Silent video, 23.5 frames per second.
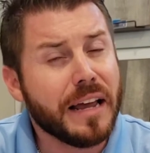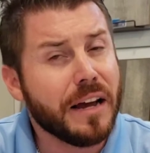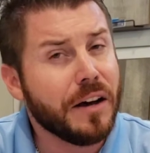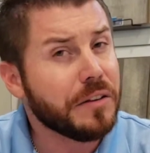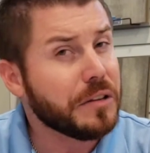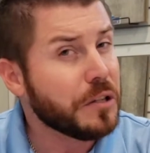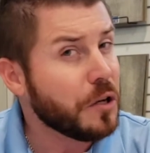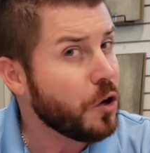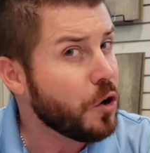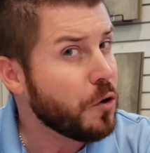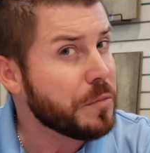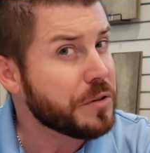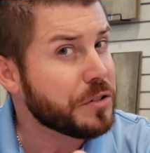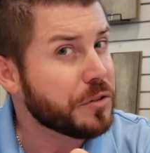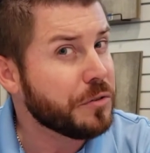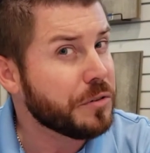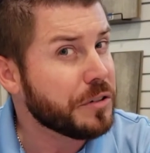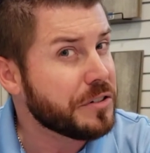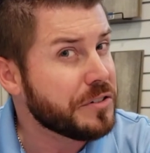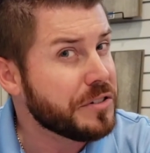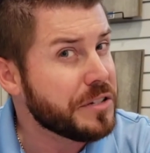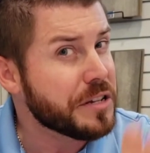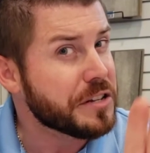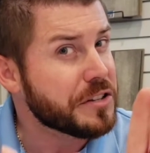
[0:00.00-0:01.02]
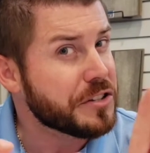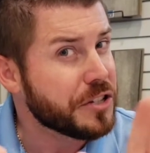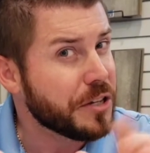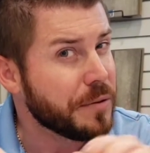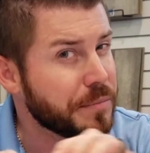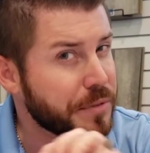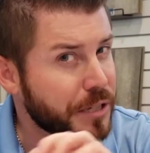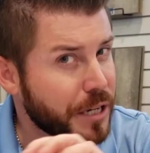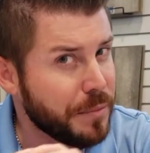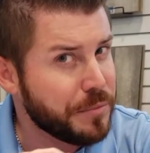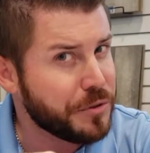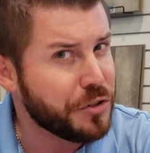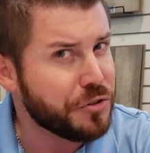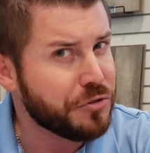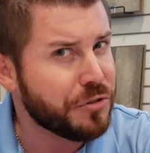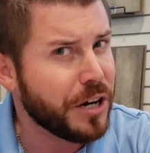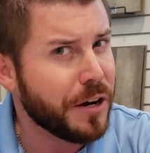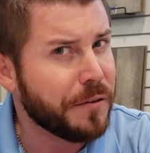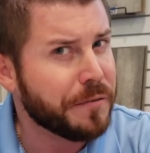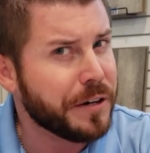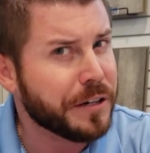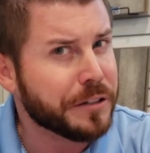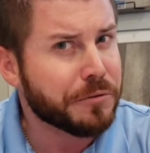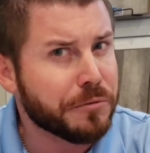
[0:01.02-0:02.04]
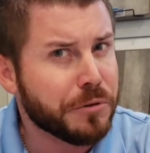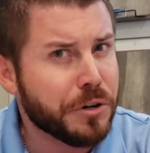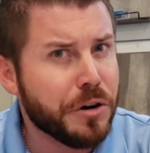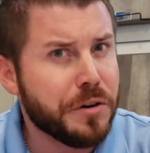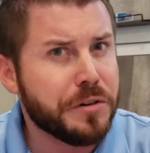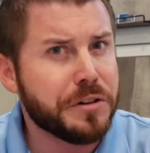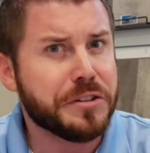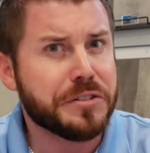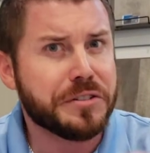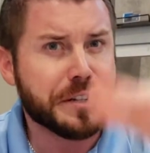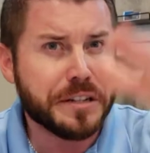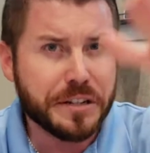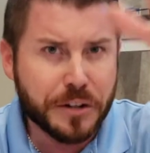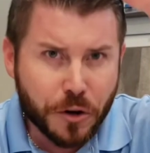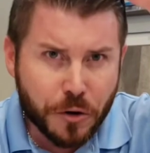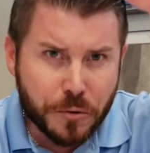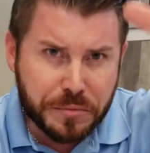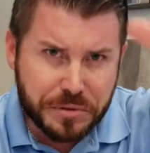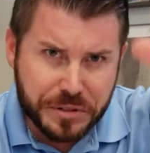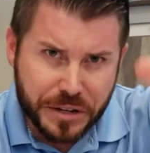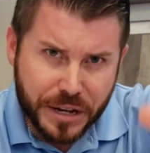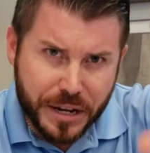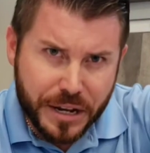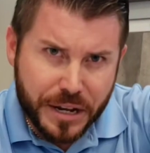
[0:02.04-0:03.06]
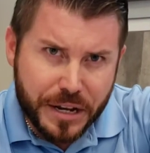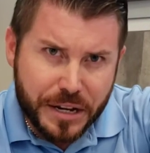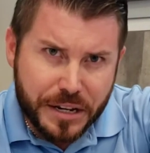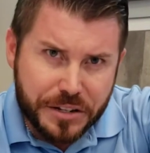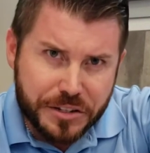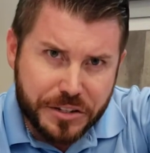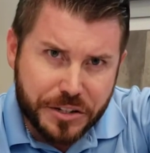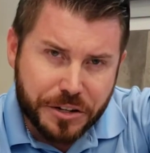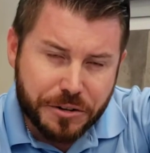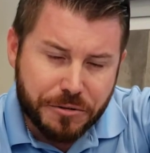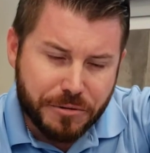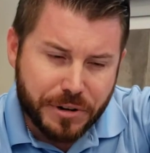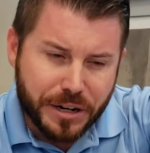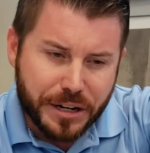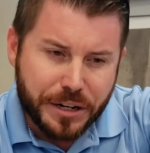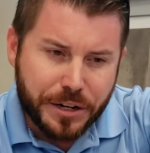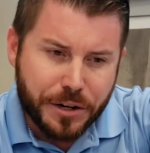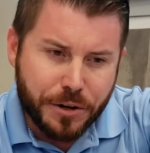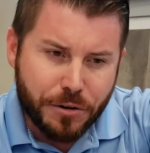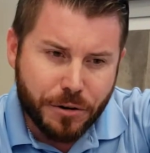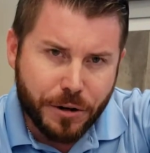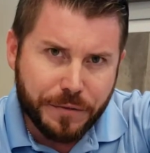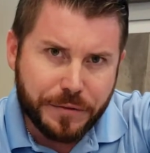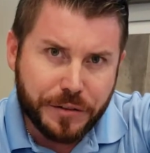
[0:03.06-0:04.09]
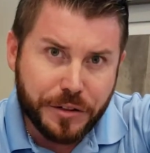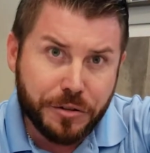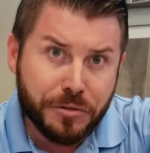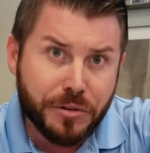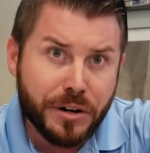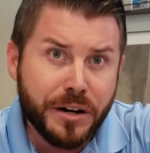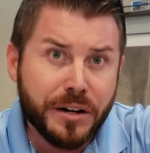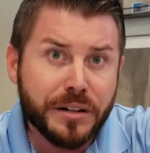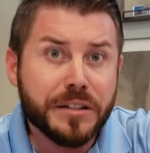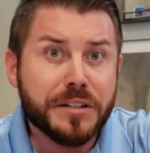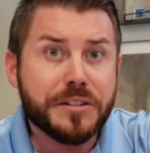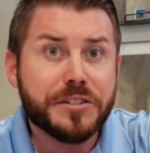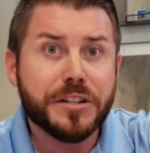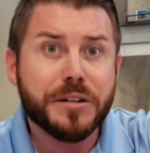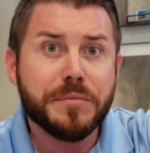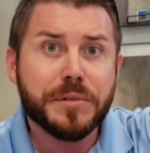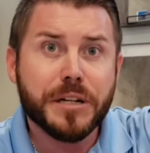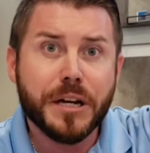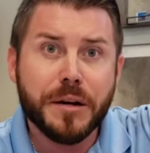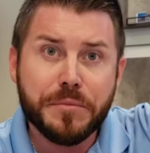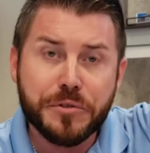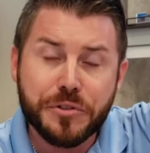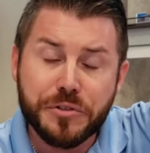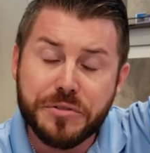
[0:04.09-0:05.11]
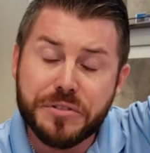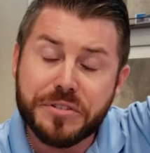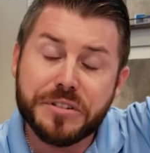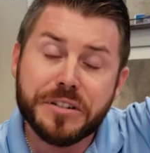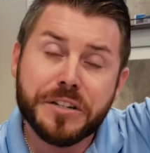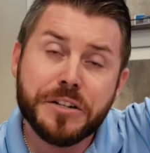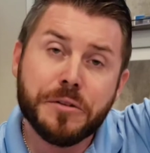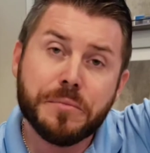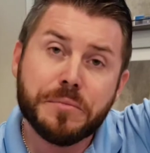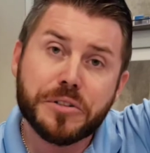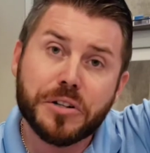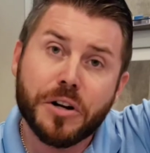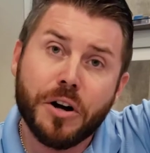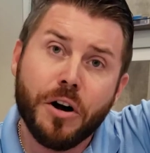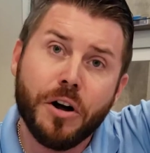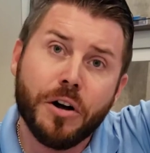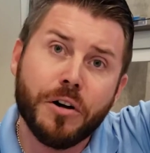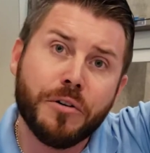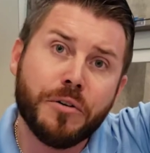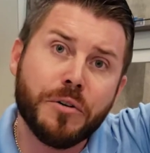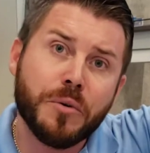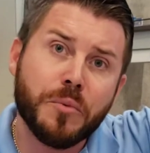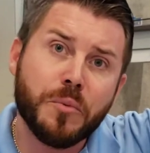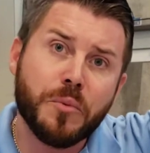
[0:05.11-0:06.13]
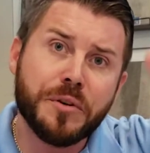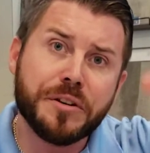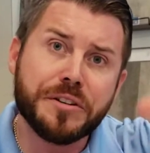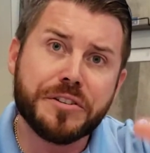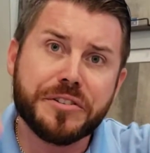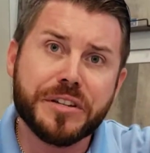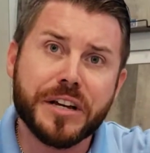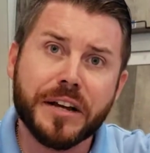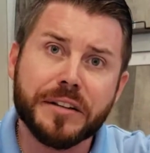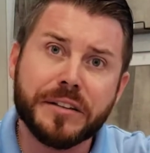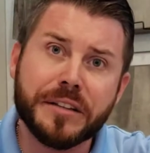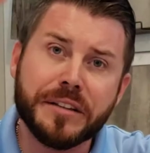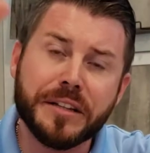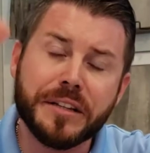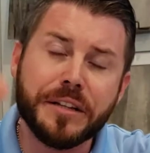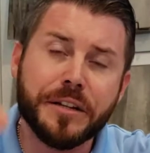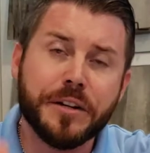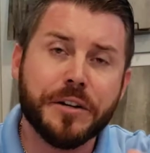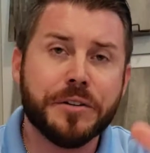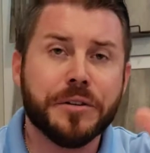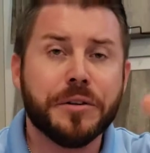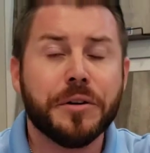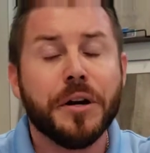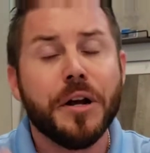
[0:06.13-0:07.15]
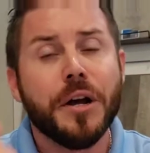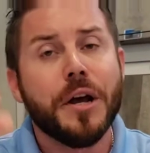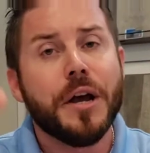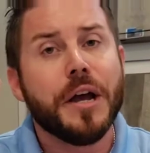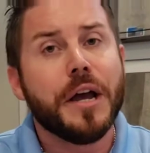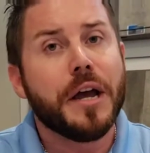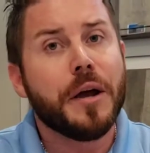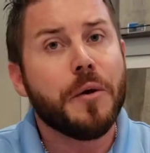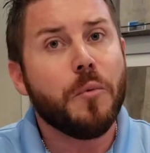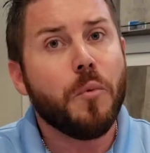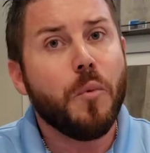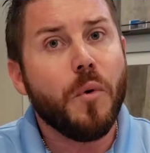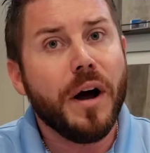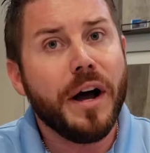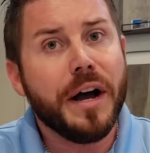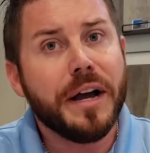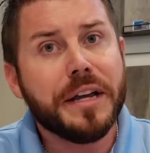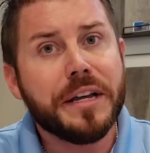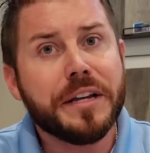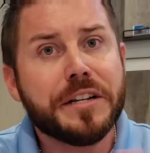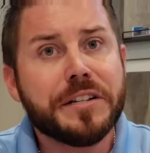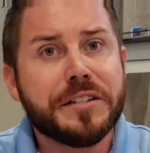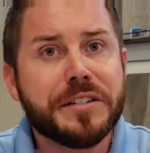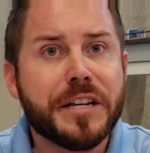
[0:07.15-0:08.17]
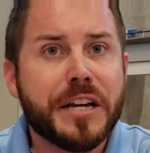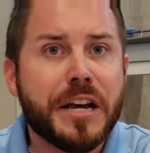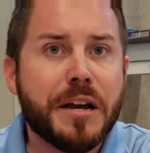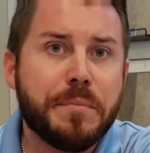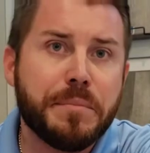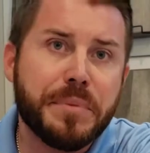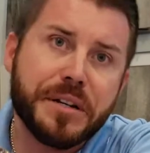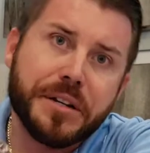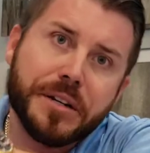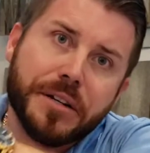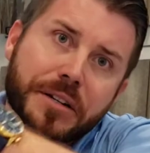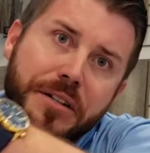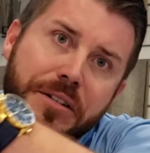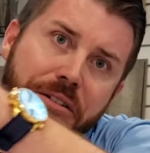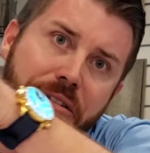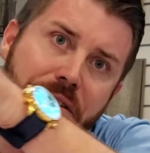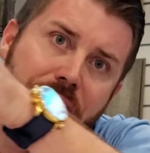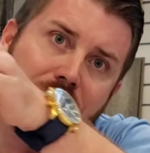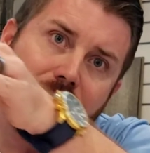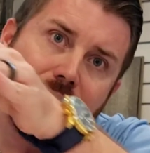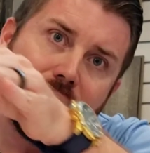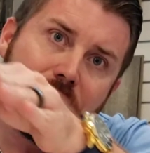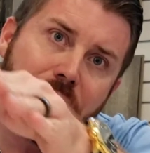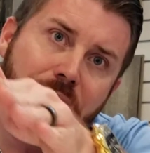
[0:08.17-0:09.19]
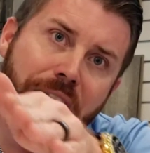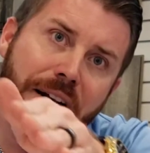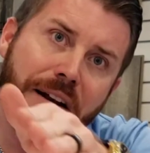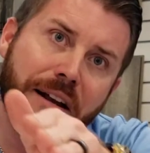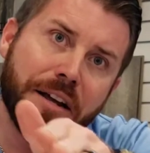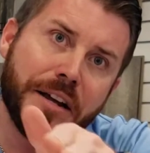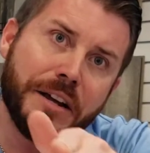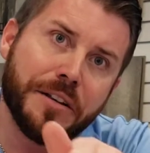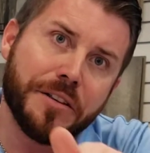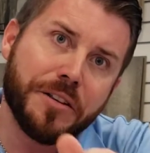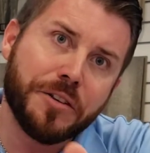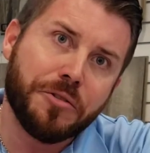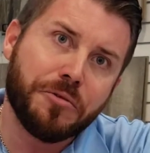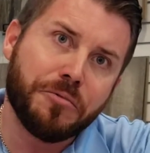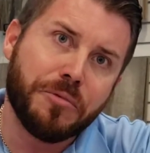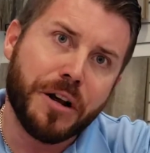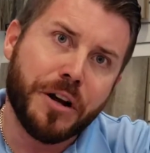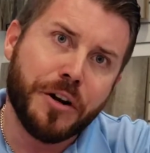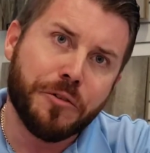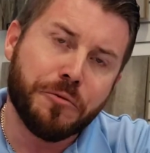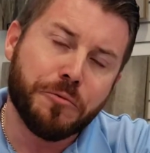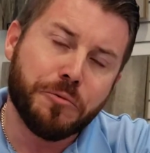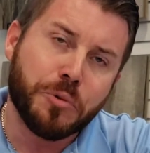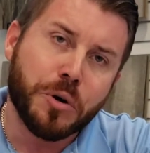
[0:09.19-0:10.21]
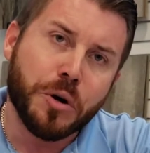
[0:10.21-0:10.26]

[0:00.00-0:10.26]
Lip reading: how the home is going to sit. Sometimes you drive down the road and you see homes sitting right here off the ground, and sometimes you see them taller on one side than the other. And why is that? Because the lay of the ground